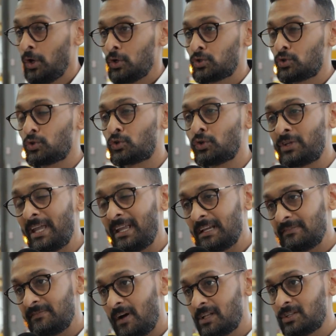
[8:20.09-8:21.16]
So to take
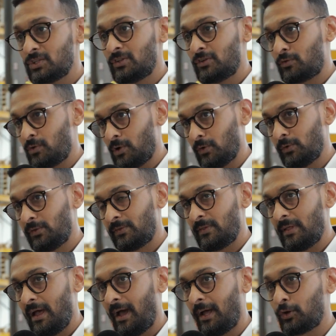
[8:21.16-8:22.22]
advantage of
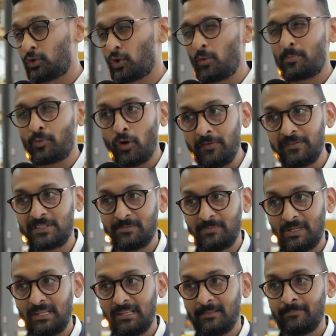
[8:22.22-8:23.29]
growth and grow
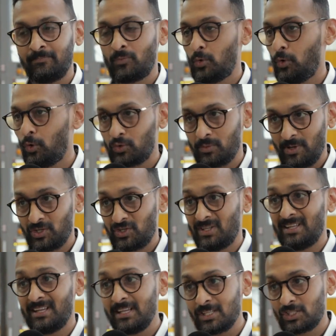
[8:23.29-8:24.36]
profitably,
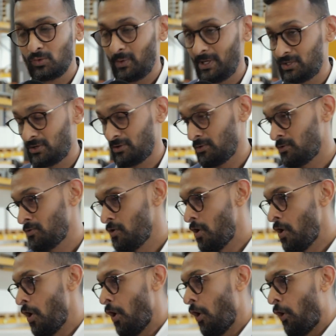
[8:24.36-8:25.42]
automation is the way to go.
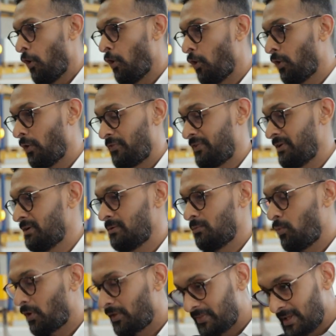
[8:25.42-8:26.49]
Or the,
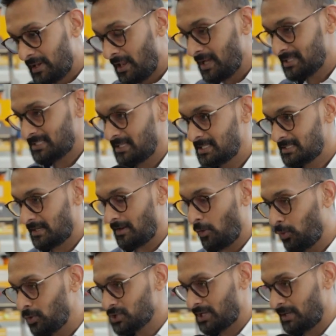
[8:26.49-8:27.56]
one of the last things that
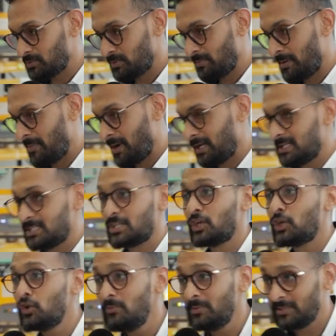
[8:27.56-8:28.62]
also comes to my mind is the
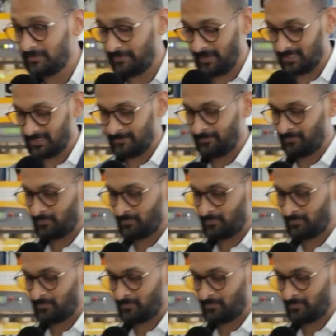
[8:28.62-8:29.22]
human effect.